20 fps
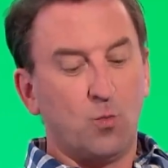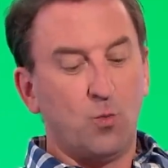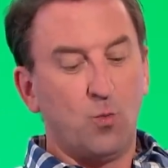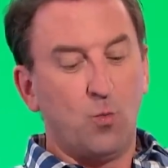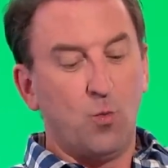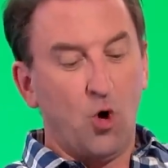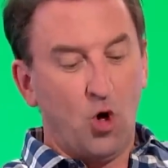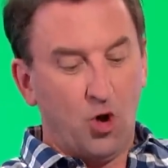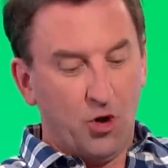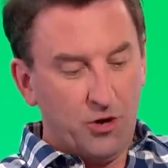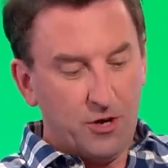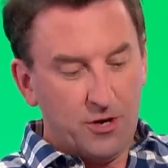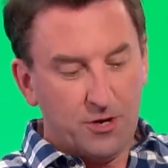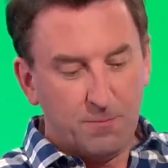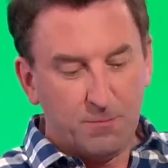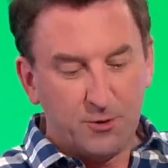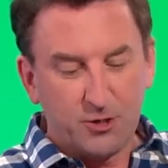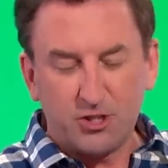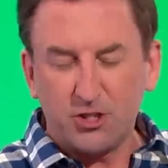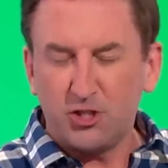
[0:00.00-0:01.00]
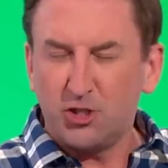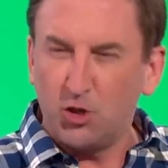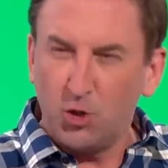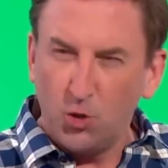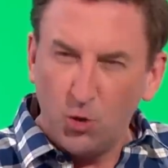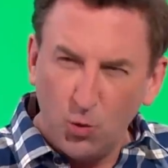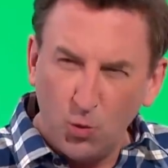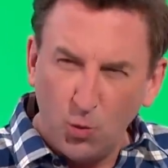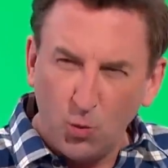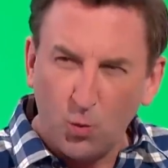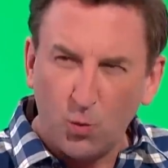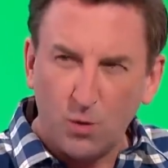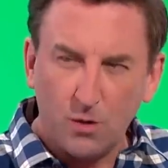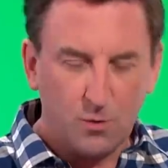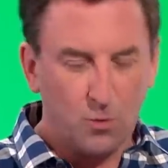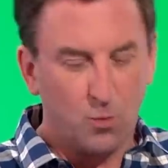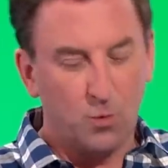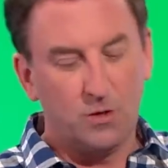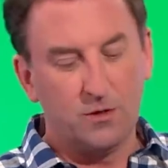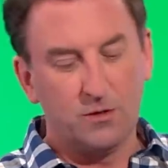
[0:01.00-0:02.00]
1, but 2
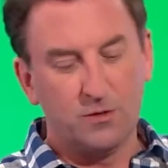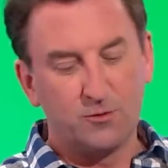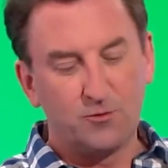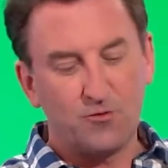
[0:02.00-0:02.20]
world